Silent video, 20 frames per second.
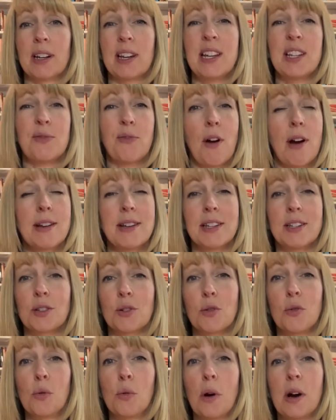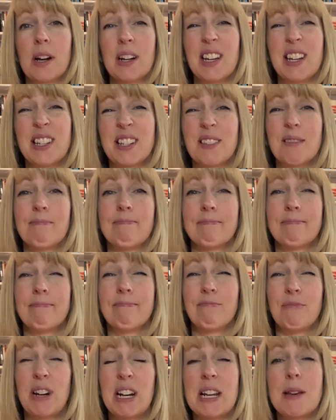He's finding schoolwork is
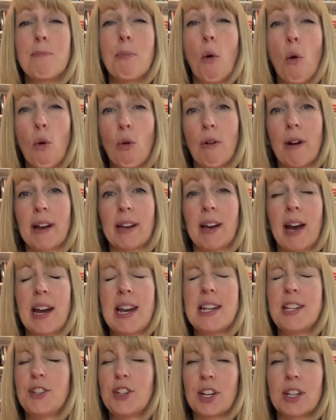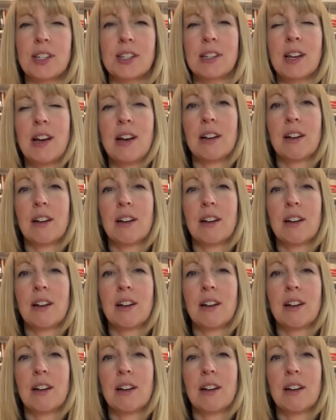really boring and he just